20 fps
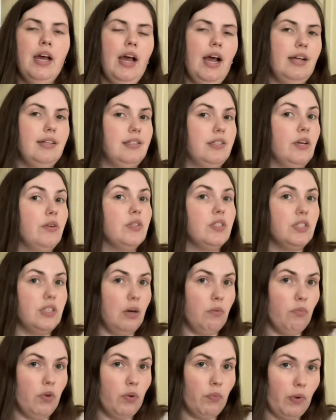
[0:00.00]
And so
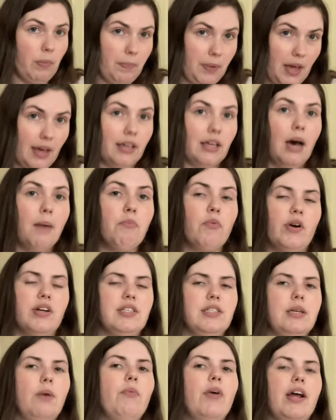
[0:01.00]
someone would pick up where
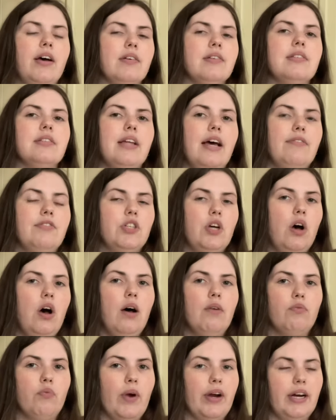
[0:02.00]
someone else left
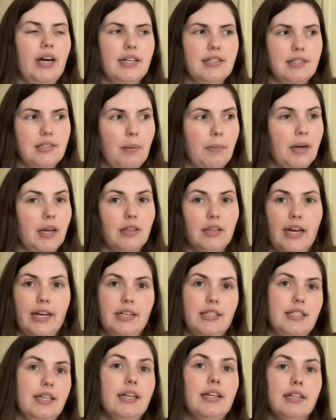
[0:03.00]
off, whereas somebody like
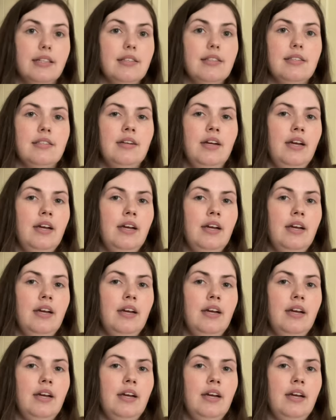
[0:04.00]
Dickens,